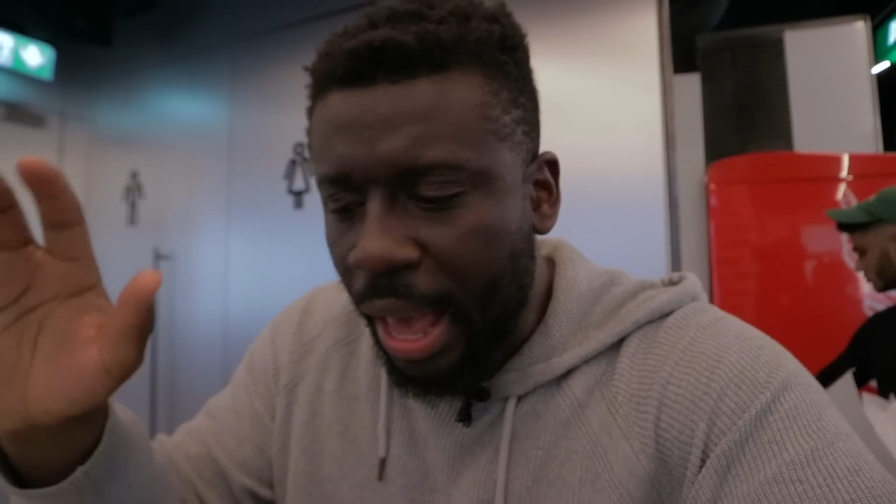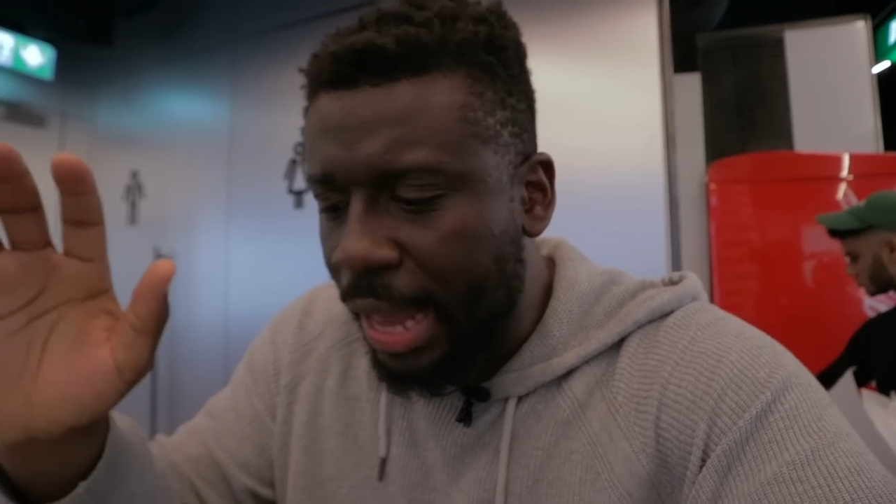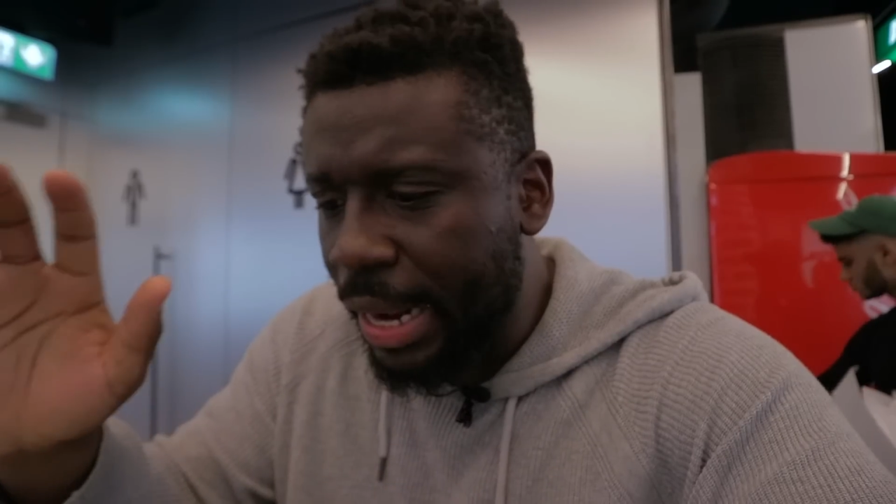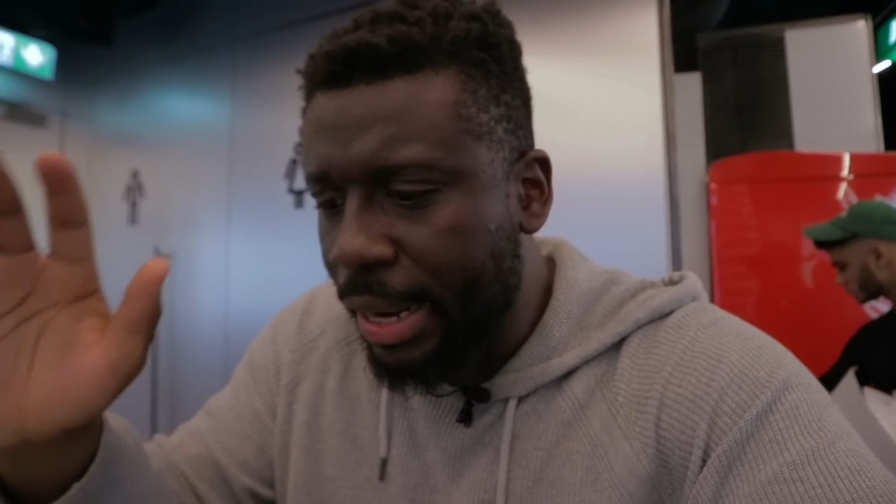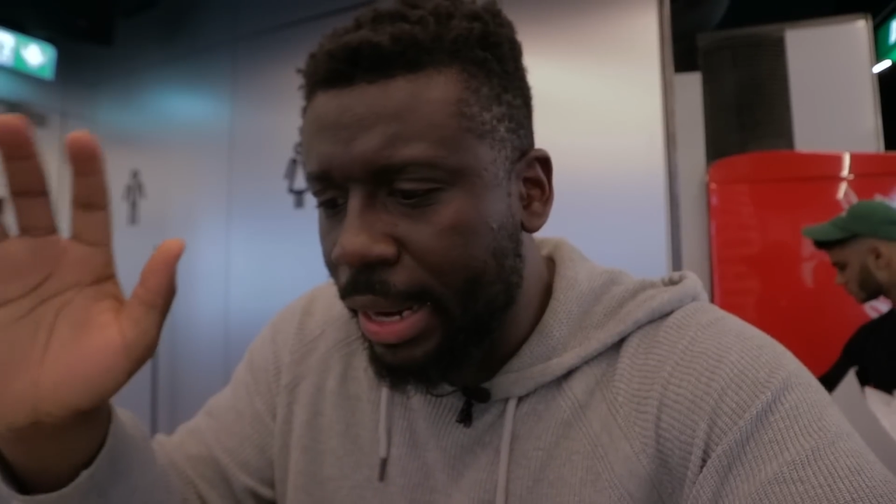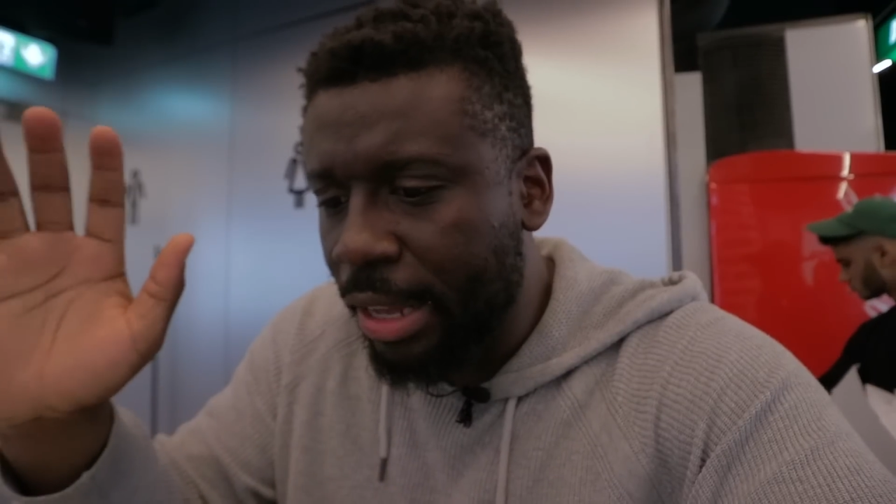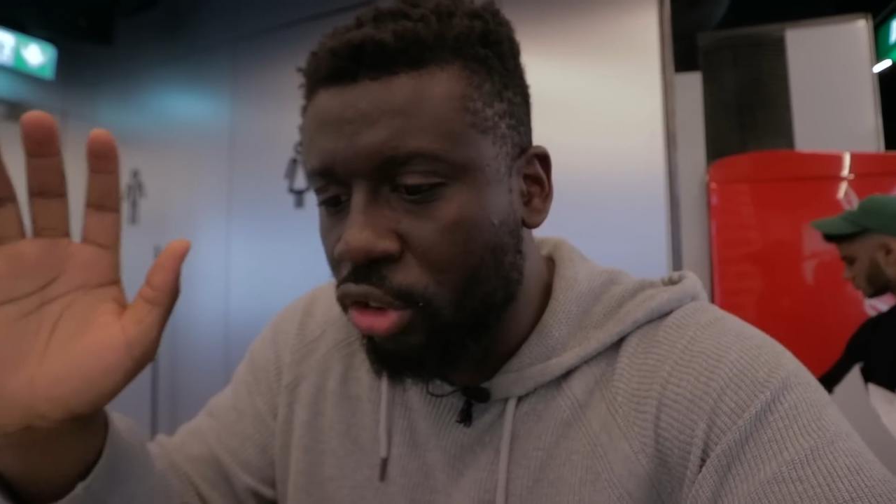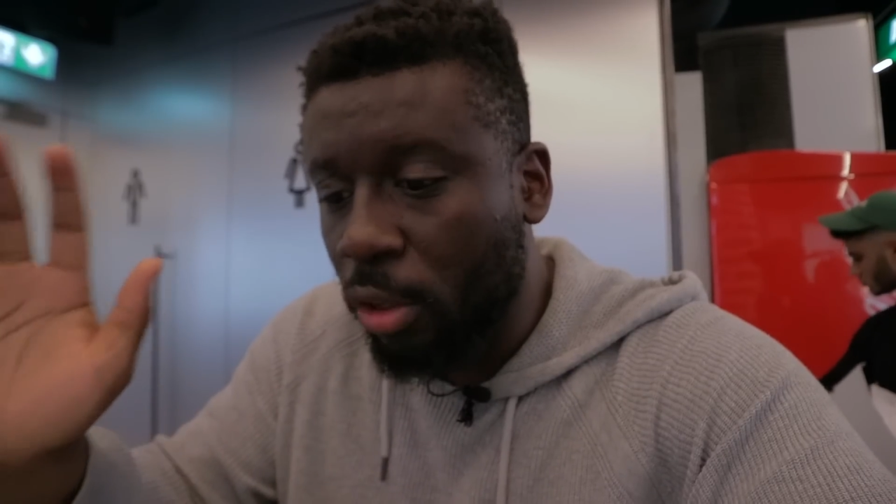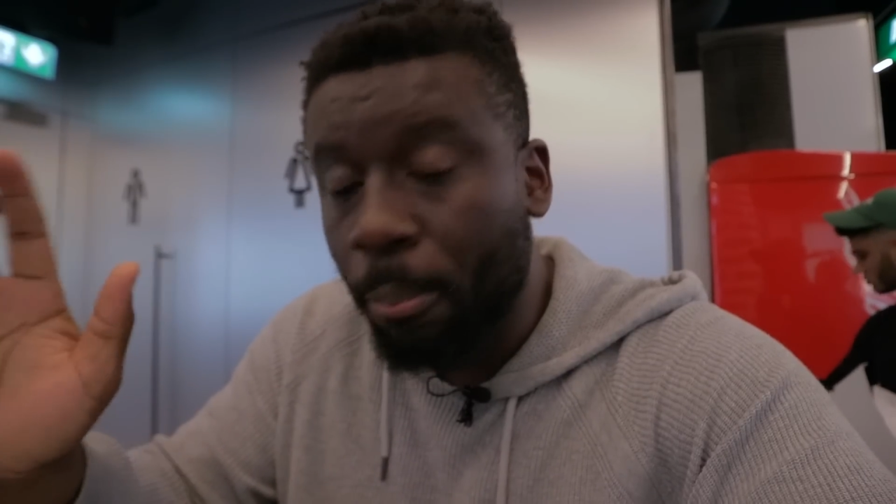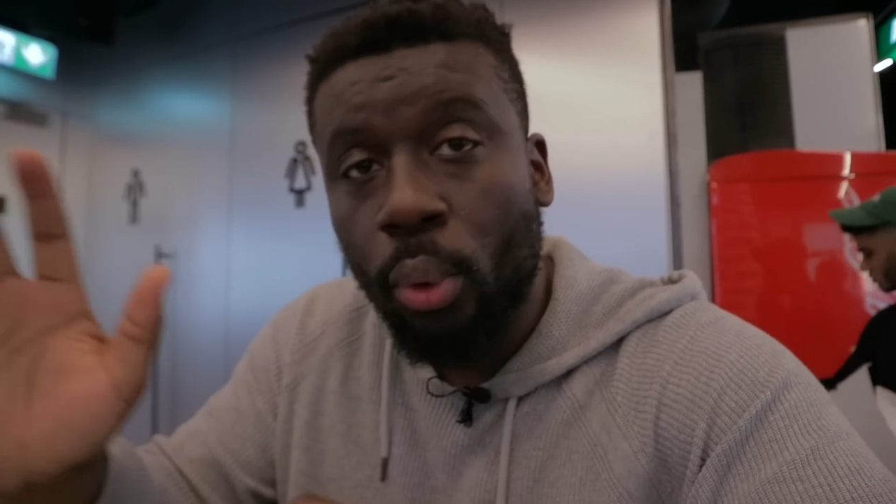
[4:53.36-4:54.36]
and then they
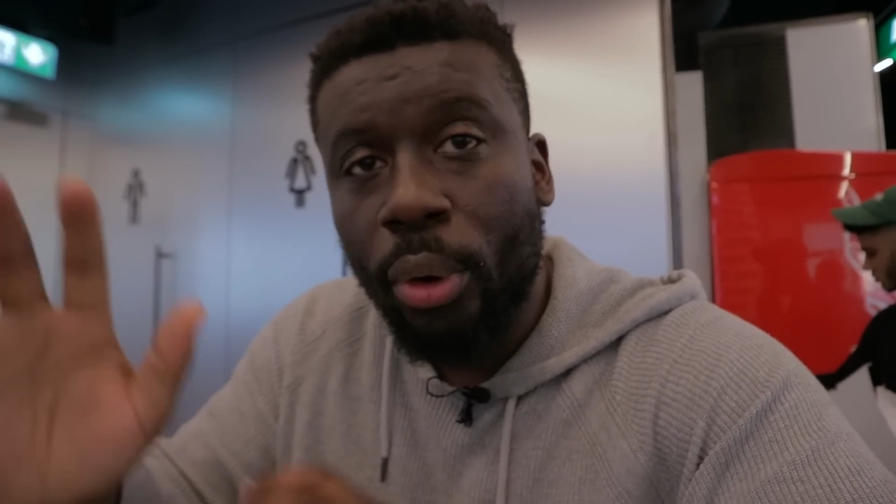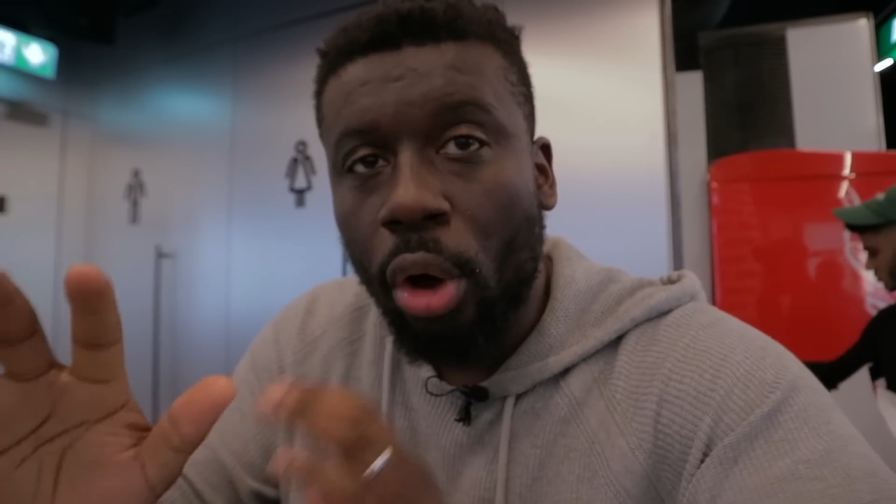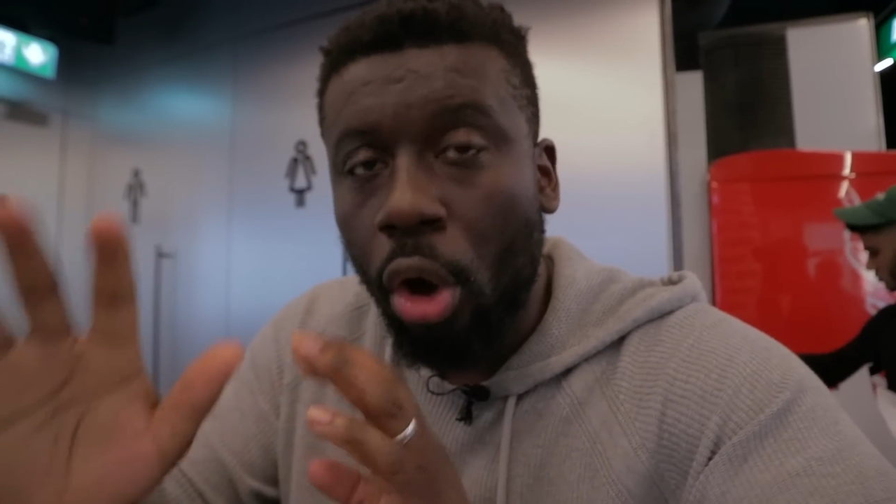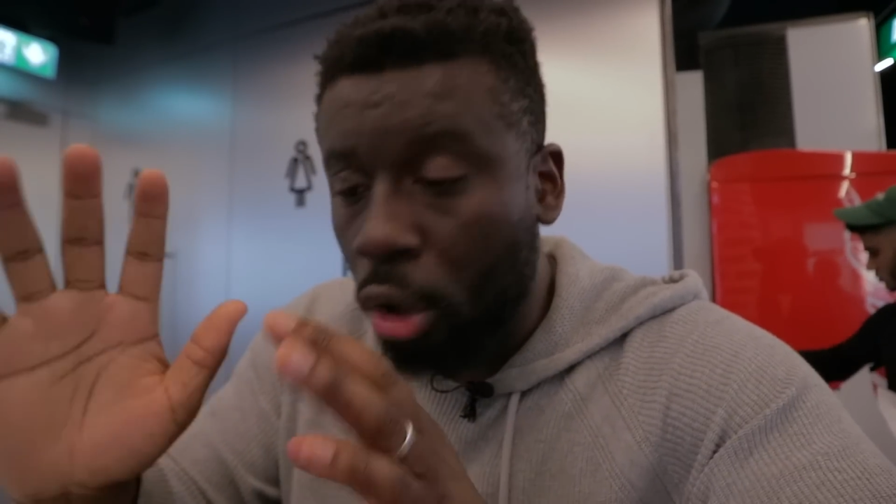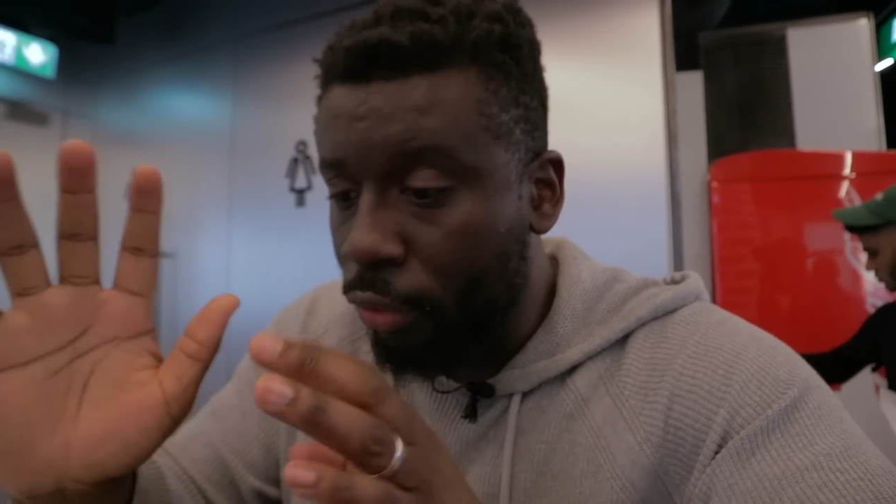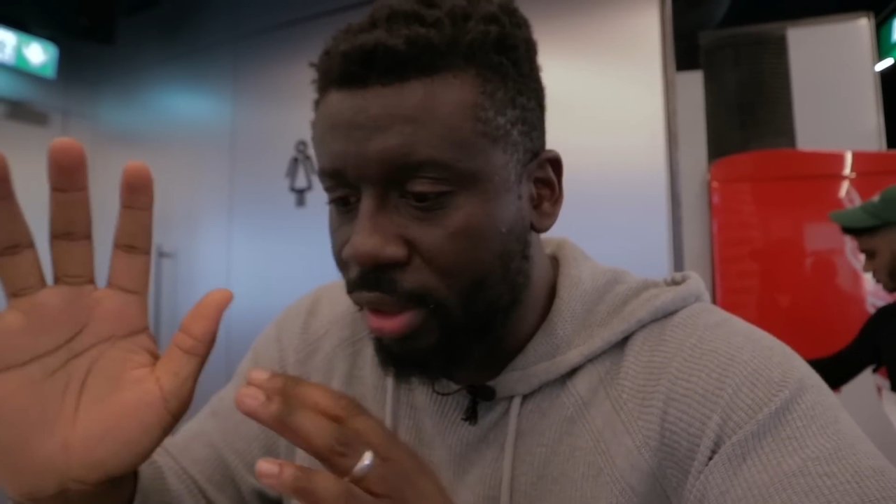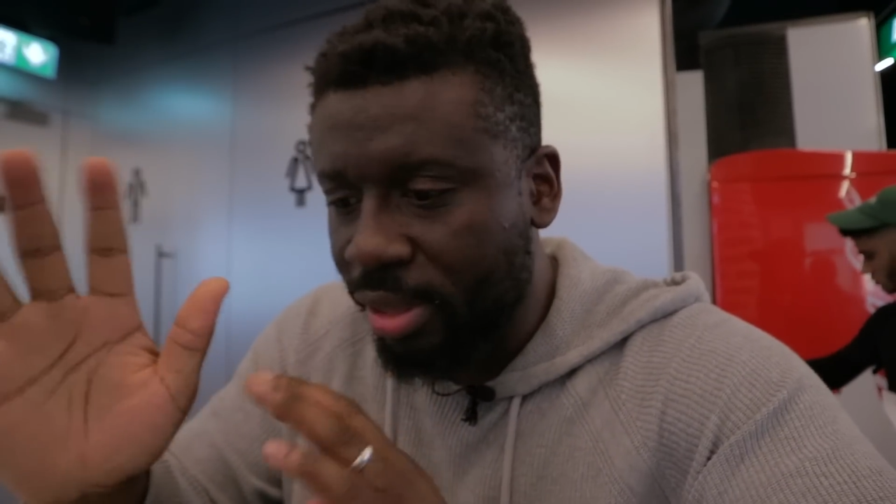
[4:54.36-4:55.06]
just put on